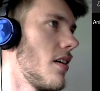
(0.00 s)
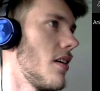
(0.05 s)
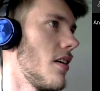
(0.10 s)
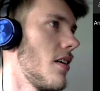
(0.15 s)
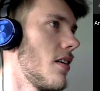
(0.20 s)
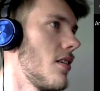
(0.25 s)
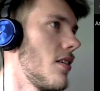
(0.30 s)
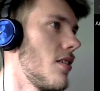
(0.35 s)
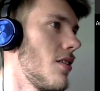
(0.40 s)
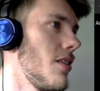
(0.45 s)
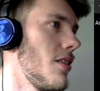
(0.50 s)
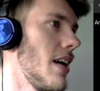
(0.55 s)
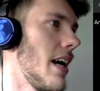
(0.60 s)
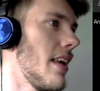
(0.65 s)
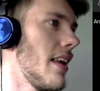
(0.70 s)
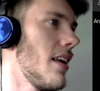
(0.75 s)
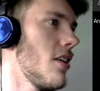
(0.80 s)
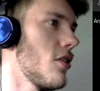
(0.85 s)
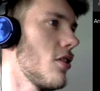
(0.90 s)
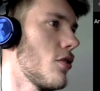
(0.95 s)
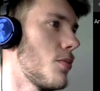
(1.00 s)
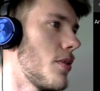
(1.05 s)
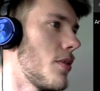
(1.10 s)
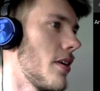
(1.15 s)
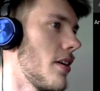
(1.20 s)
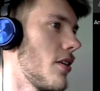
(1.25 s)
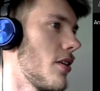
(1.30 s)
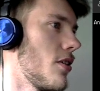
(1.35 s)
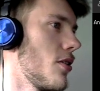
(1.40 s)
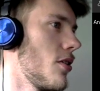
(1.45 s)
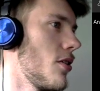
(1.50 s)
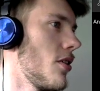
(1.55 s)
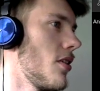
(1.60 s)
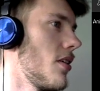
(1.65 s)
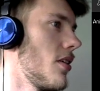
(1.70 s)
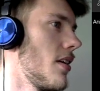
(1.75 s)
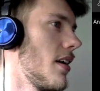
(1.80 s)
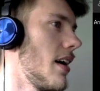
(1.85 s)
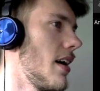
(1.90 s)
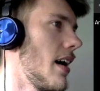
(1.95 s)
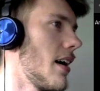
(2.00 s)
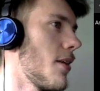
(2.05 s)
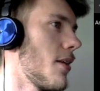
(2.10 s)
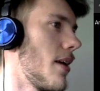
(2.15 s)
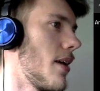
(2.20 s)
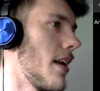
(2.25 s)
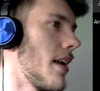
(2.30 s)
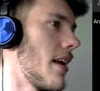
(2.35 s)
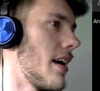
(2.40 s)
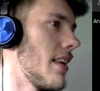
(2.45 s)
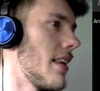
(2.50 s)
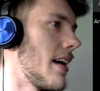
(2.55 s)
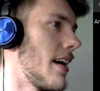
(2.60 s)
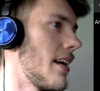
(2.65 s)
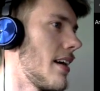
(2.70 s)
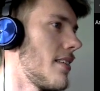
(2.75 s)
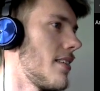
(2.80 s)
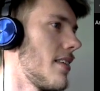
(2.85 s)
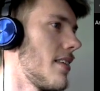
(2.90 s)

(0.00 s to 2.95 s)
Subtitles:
So yeah, that looks pretty cool. I quite like that.